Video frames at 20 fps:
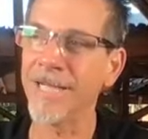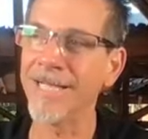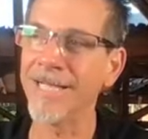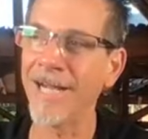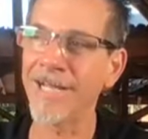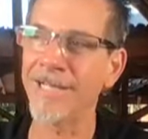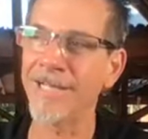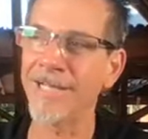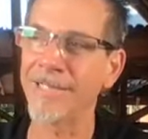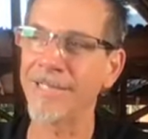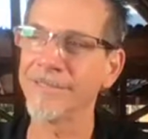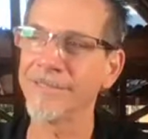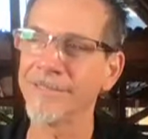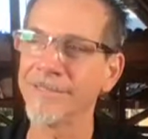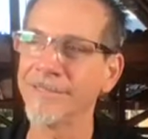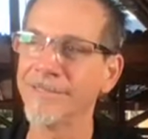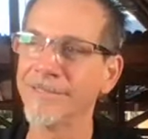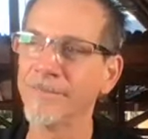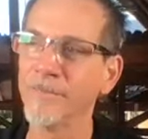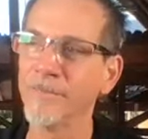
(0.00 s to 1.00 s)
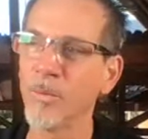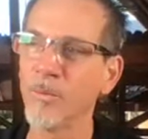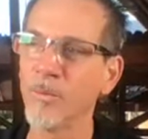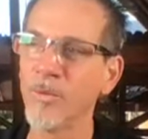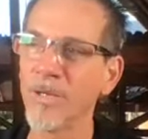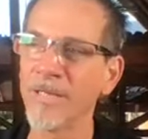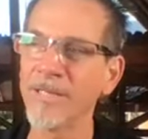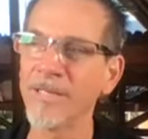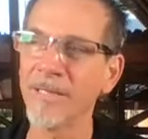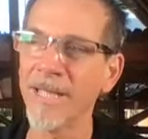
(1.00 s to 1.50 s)
I got it.
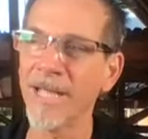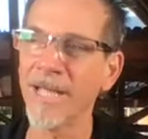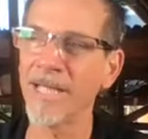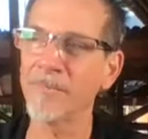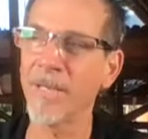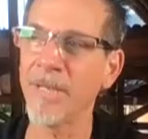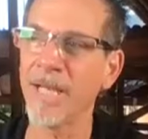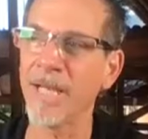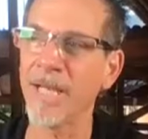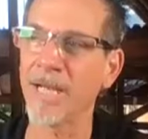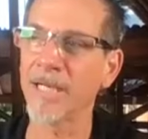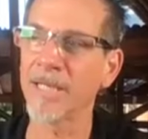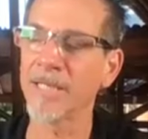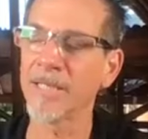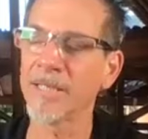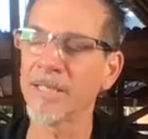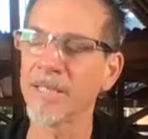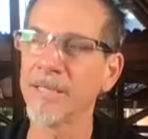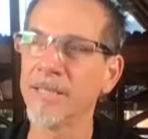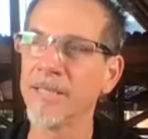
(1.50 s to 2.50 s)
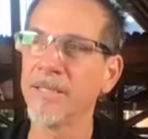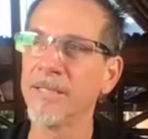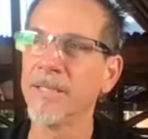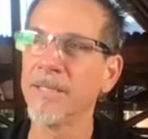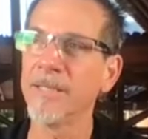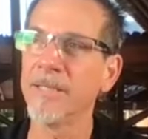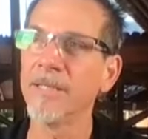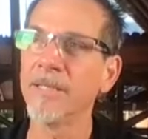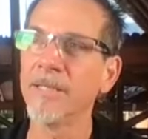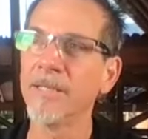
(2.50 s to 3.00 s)
We'll bring the land back.
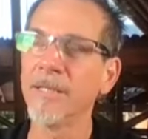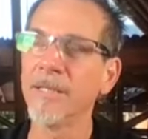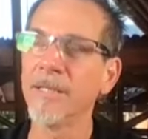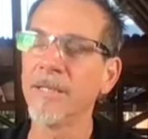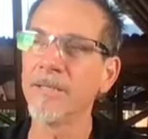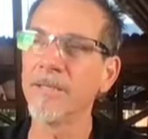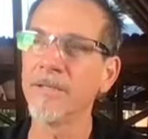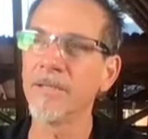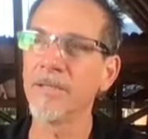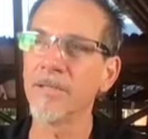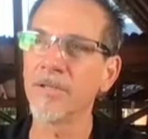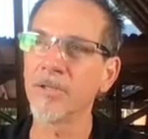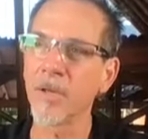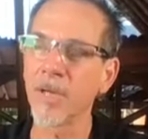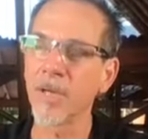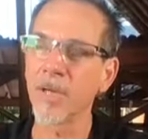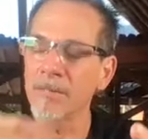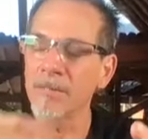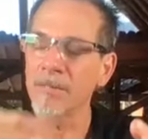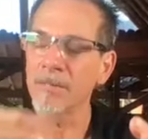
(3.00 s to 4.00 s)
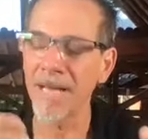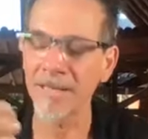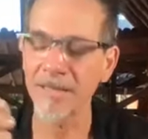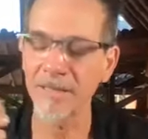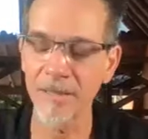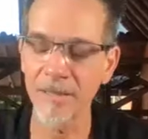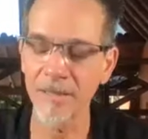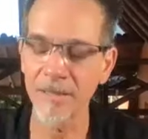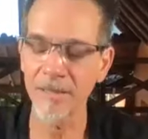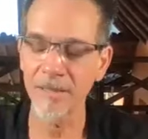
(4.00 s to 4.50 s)
So it comes
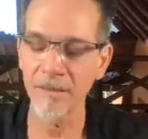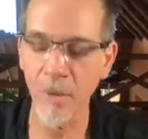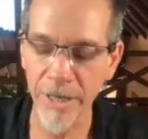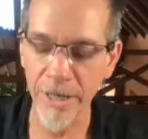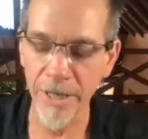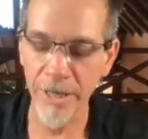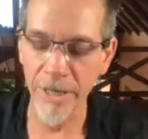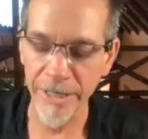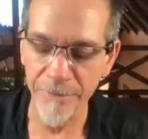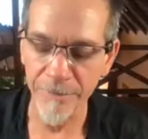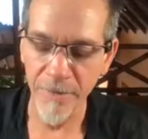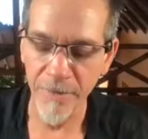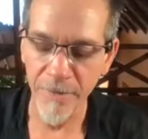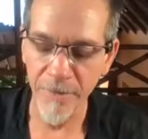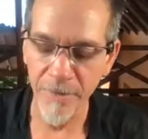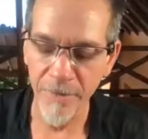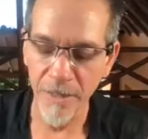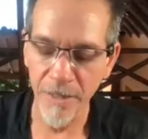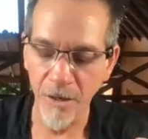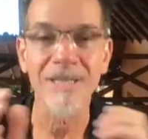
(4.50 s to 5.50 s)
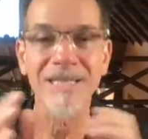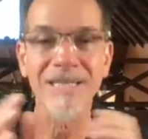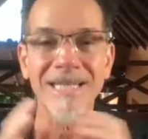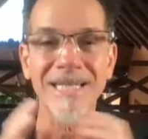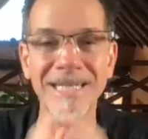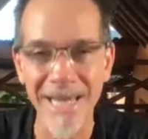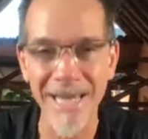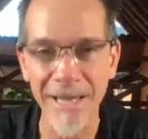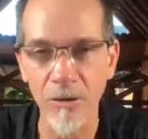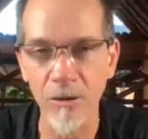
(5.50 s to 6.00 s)
back to the body. Our
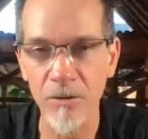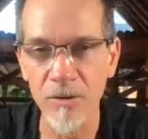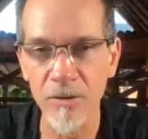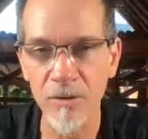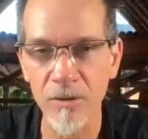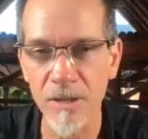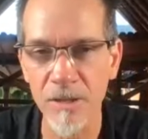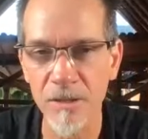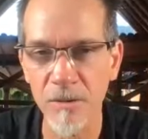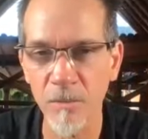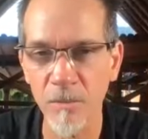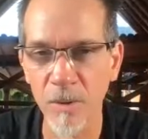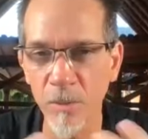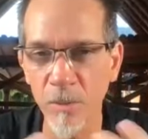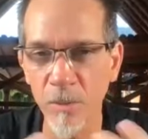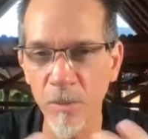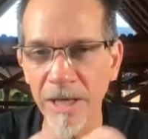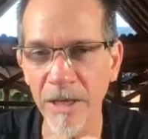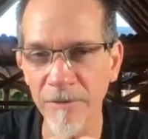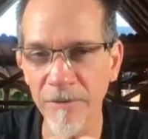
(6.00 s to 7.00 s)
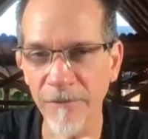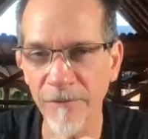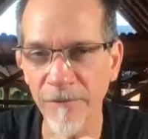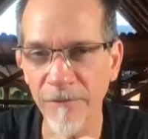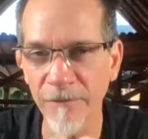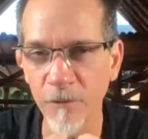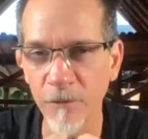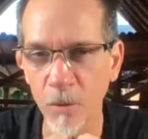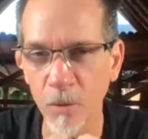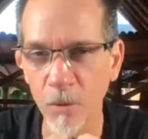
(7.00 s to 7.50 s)
cells, when we
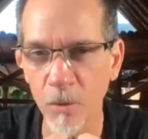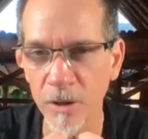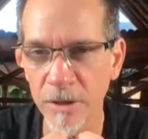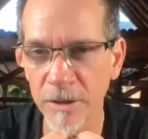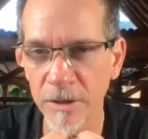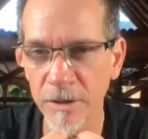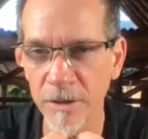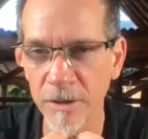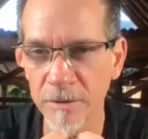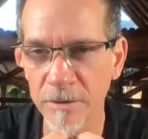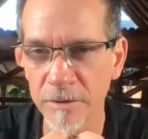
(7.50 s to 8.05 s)
eat food,